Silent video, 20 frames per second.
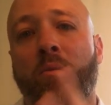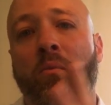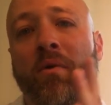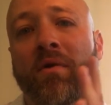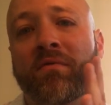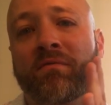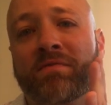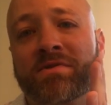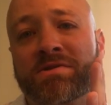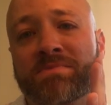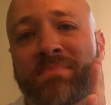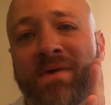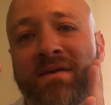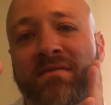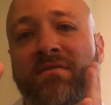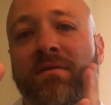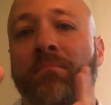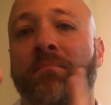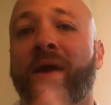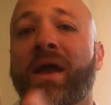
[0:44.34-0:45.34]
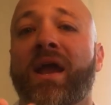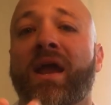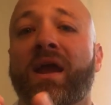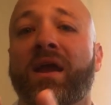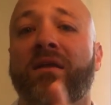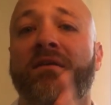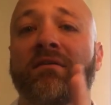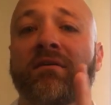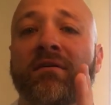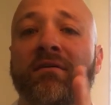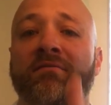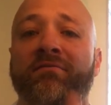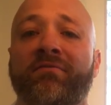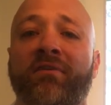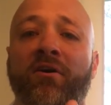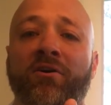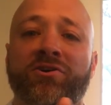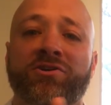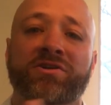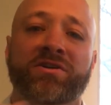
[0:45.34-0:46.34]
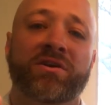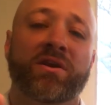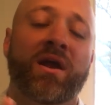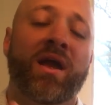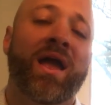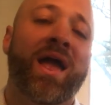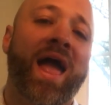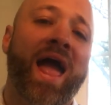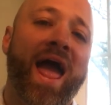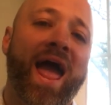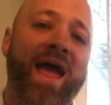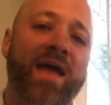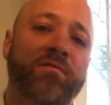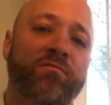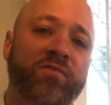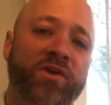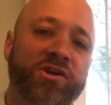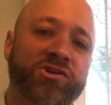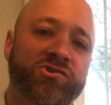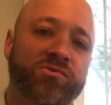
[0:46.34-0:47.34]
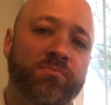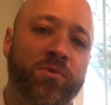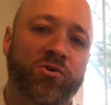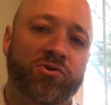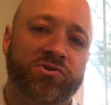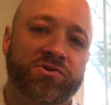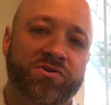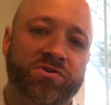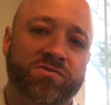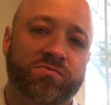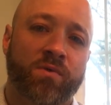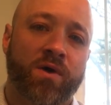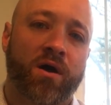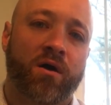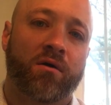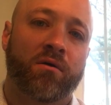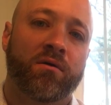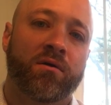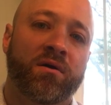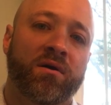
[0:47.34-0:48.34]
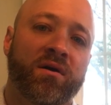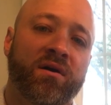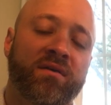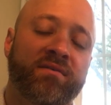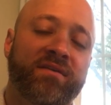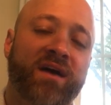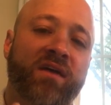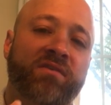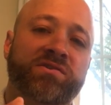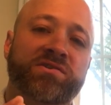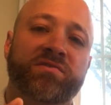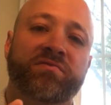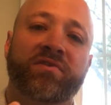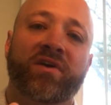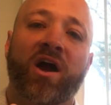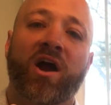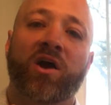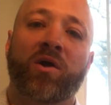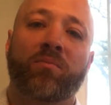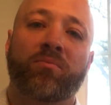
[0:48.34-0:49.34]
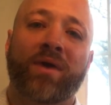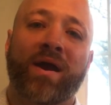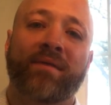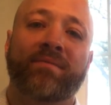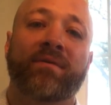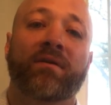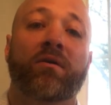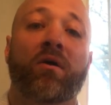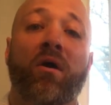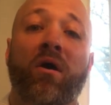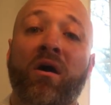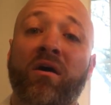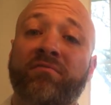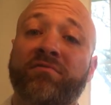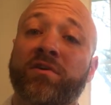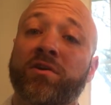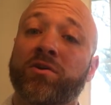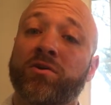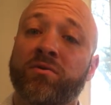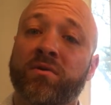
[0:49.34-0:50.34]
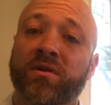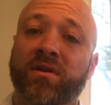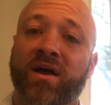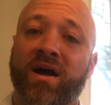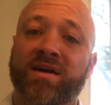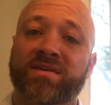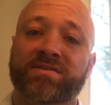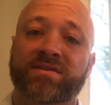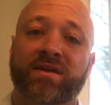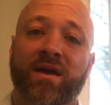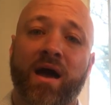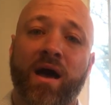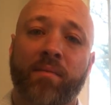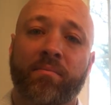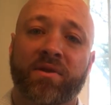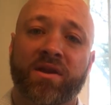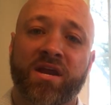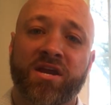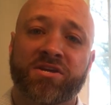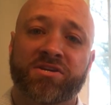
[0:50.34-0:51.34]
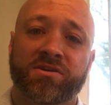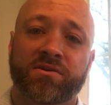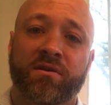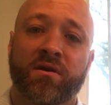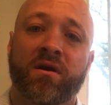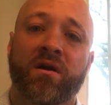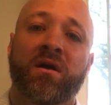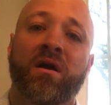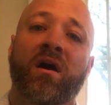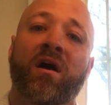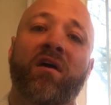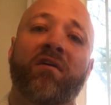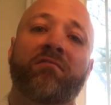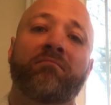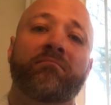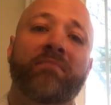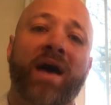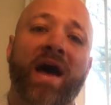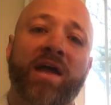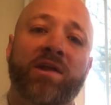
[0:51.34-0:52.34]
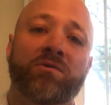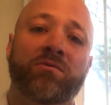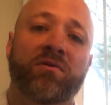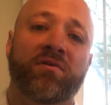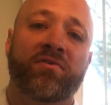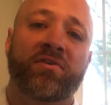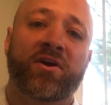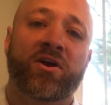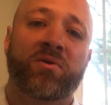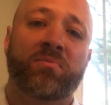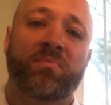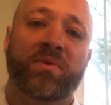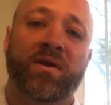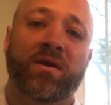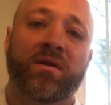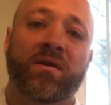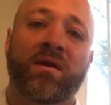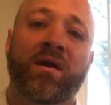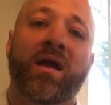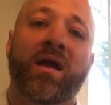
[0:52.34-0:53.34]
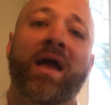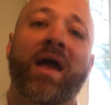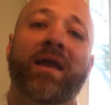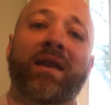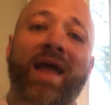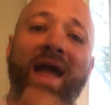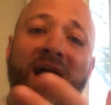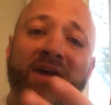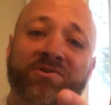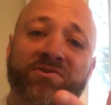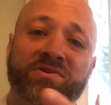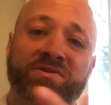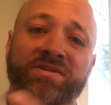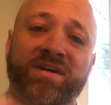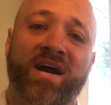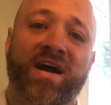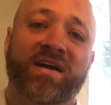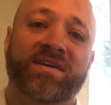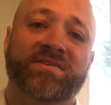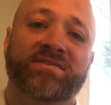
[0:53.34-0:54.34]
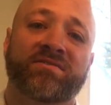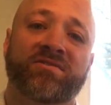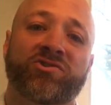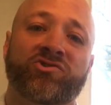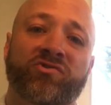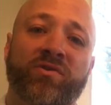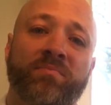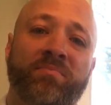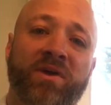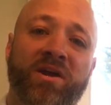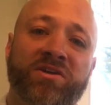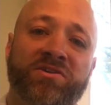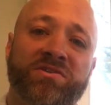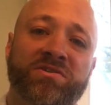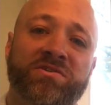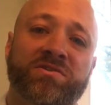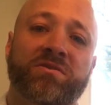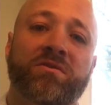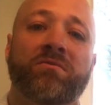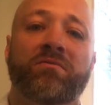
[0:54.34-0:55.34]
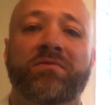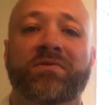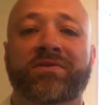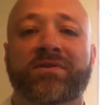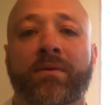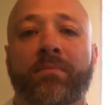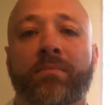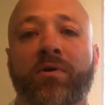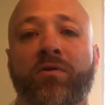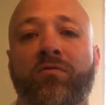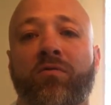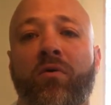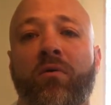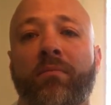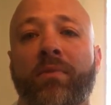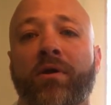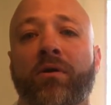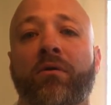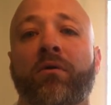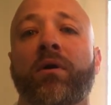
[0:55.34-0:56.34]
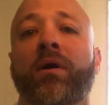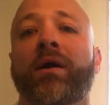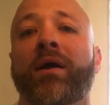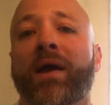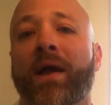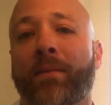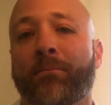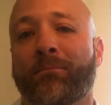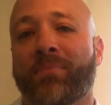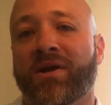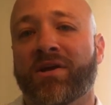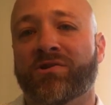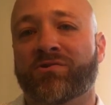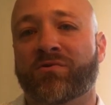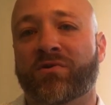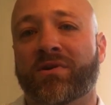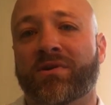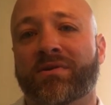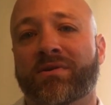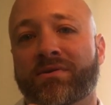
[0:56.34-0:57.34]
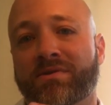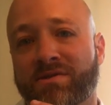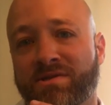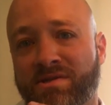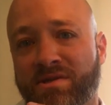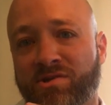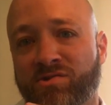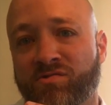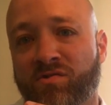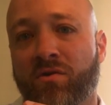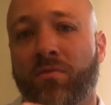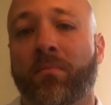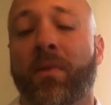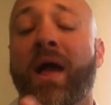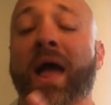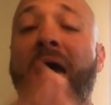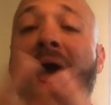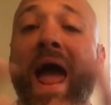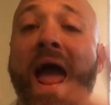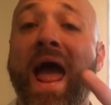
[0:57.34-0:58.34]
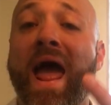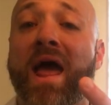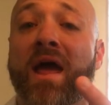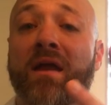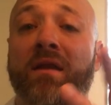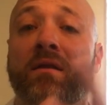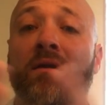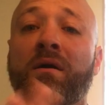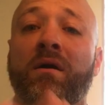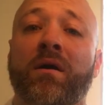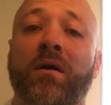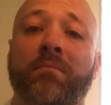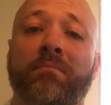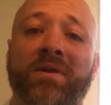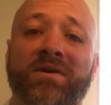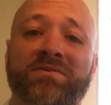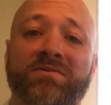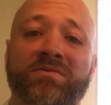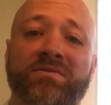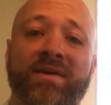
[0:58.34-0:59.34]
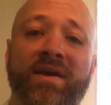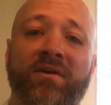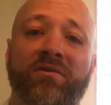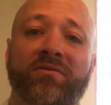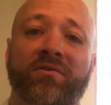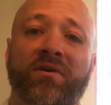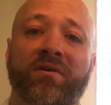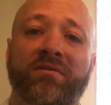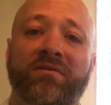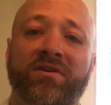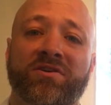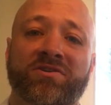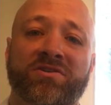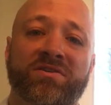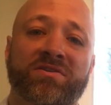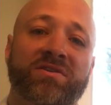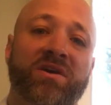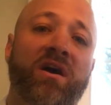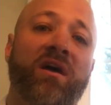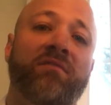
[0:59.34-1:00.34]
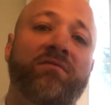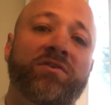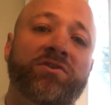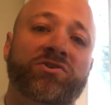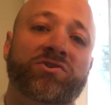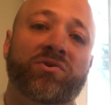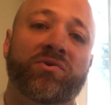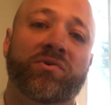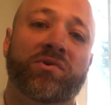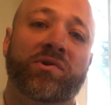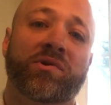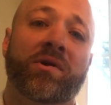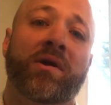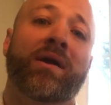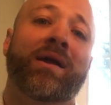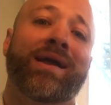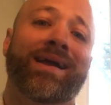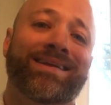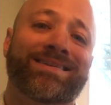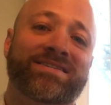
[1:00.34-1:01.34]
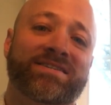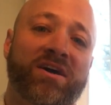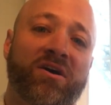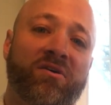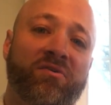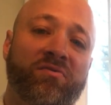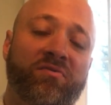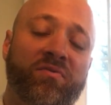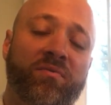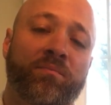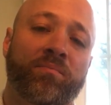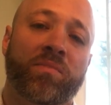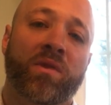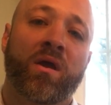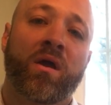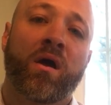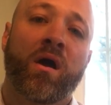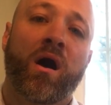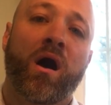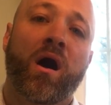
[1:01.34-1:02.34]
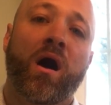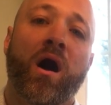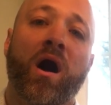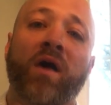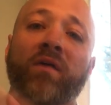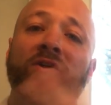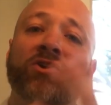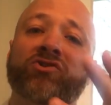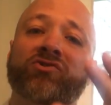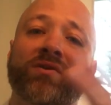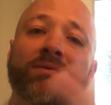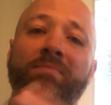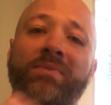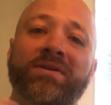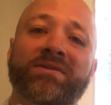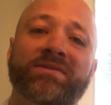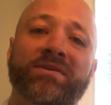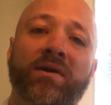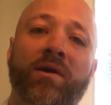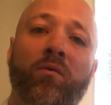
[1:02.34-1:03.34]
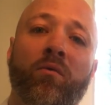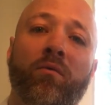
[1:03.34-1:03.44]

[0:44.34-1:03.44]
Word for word: with respect to pain, function, and range of motion as well. Doctors of chiropractic often utilize a combination of manual therapy and exercise to treat patients with subacromial impingement syndrome and musculoskeletal conditions of the shoulder itself. Other treatments